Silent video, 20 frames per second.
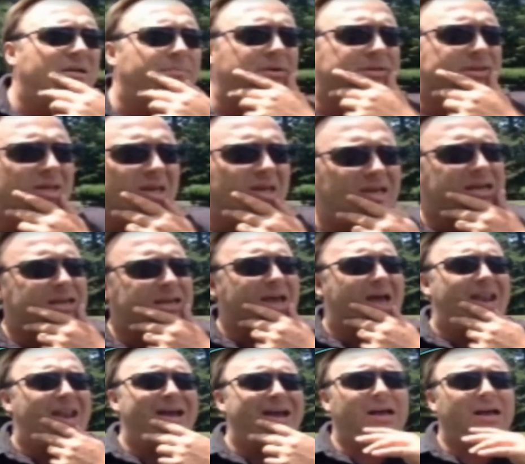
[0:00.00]
that
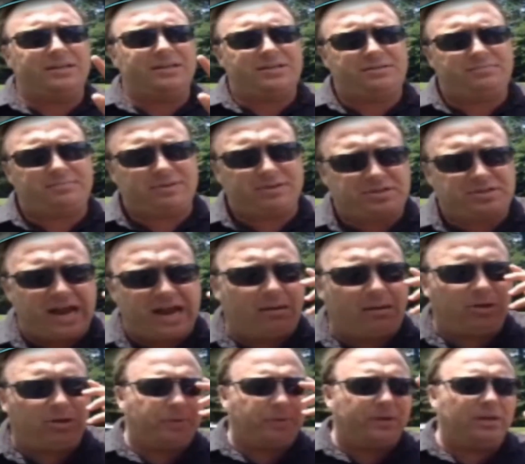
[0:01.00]
some of the kind
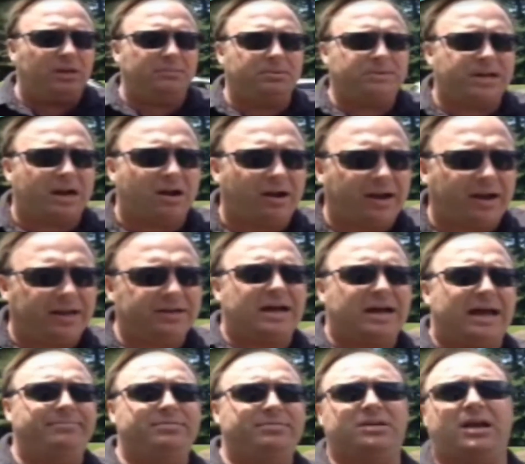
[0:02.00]
of establishment
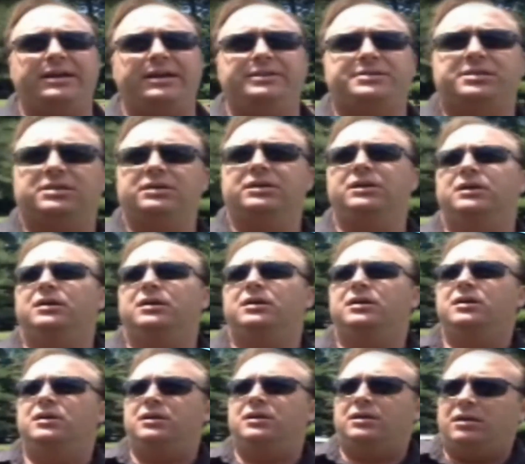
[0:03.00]
libertarian type
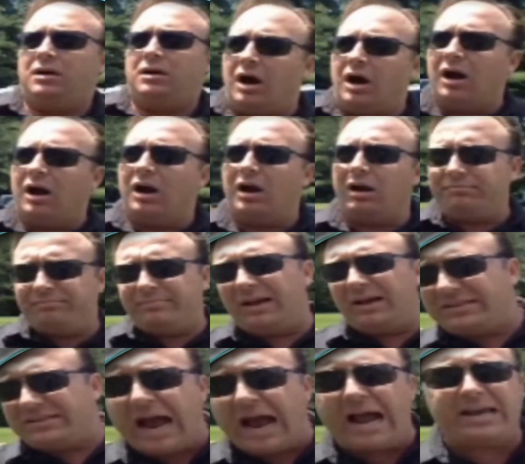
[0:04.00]
sites
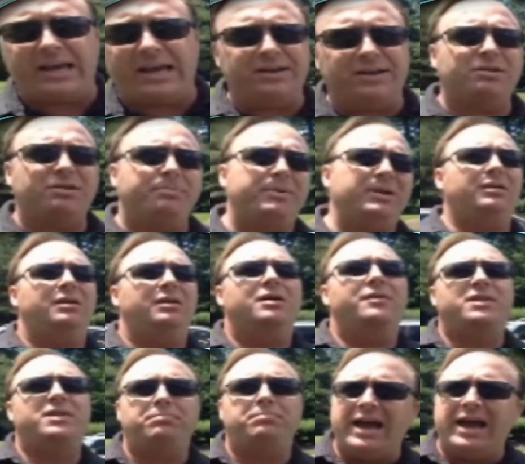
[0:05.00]
are
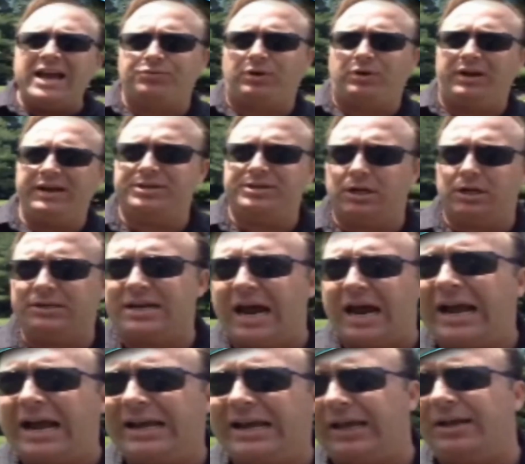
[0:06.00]
attacking us. I mean, the Blaze
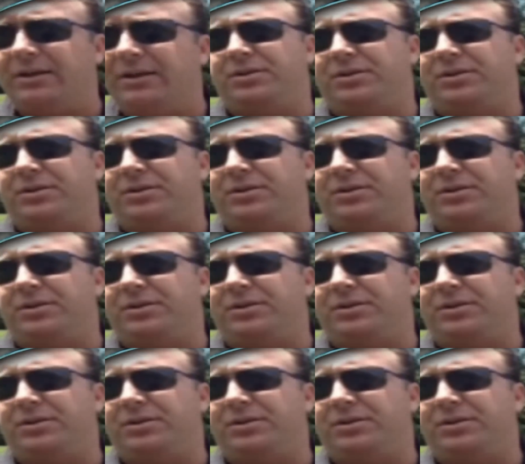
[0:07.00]
really isn't